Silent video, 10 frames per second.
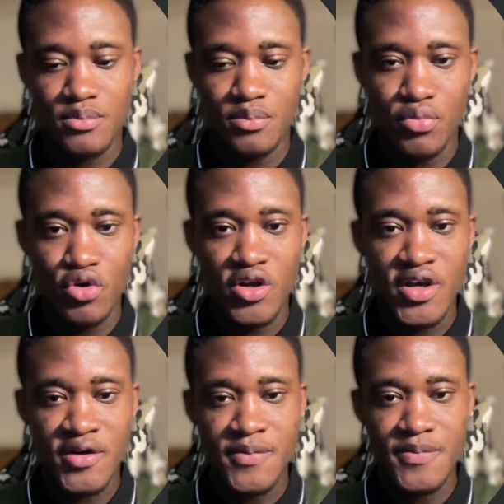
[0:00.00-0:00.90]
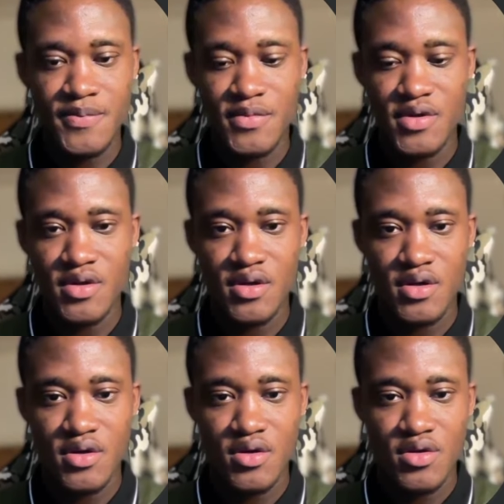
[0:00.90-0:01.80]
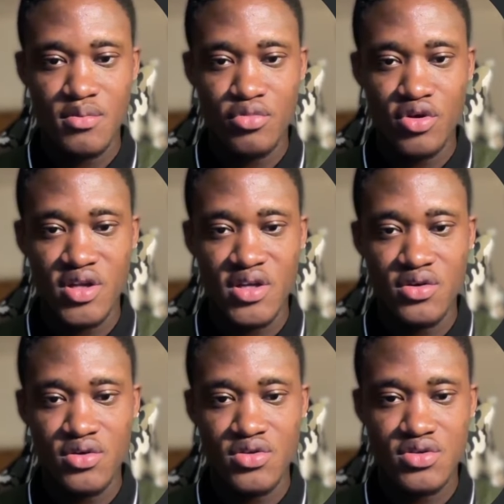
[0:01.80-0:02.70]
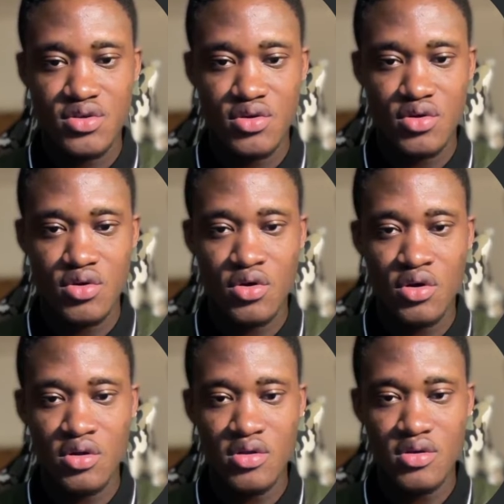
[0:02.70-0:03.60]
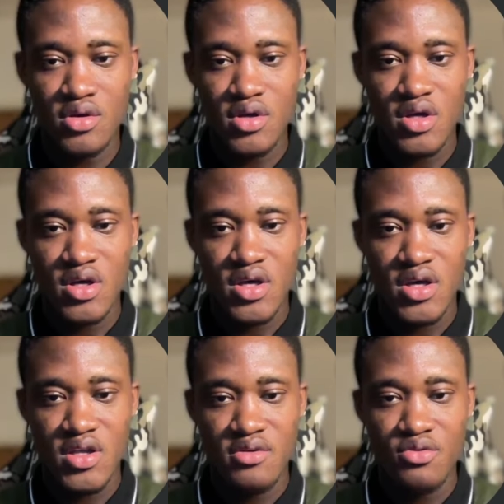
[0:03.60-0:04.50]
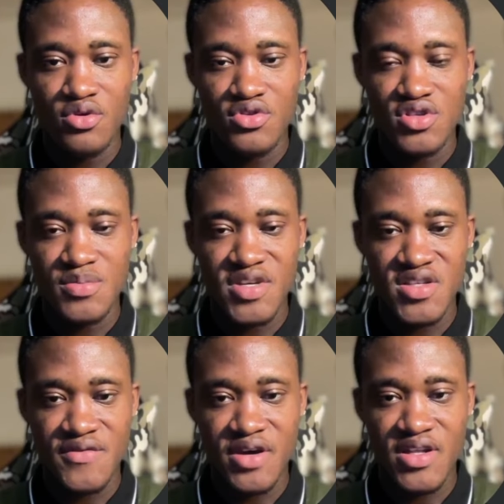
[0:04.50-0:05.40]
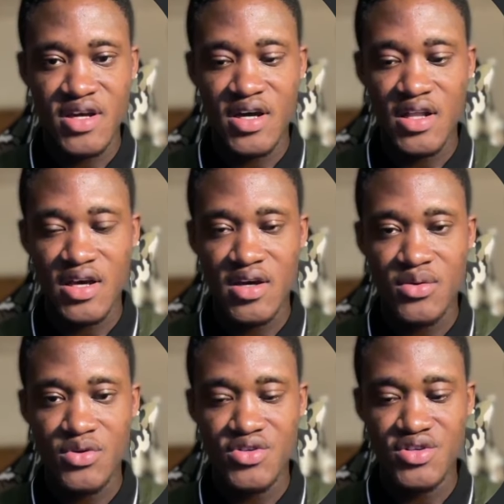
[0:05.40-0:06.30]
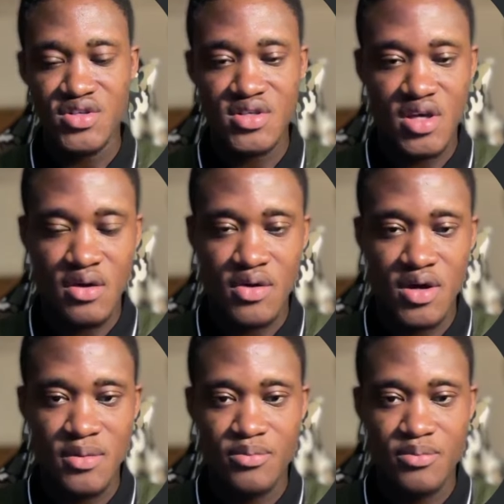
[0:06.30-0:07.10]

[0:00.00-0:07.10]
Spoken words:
border dot all, and we want to specify the color, which is our,